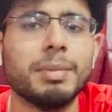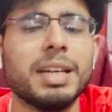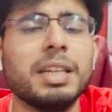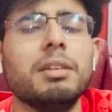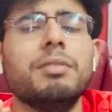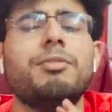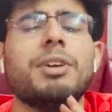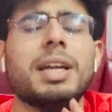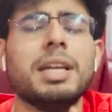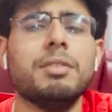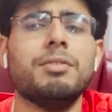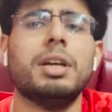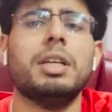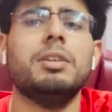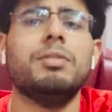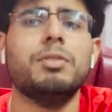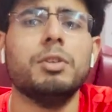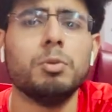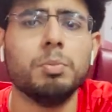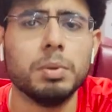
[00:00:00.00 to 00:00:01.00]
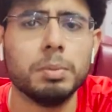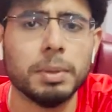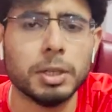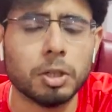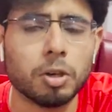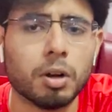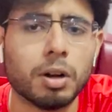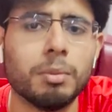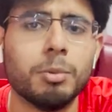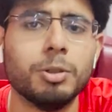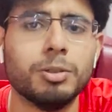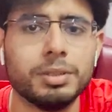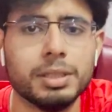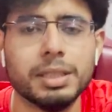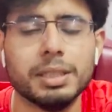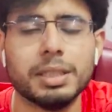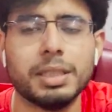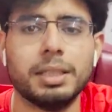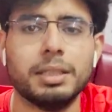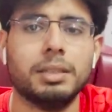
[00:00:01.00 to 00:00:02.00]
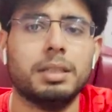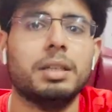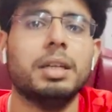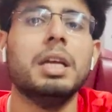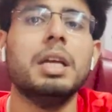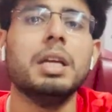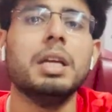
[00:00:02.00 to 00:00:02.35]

Many, very, very few people talk about tree set in their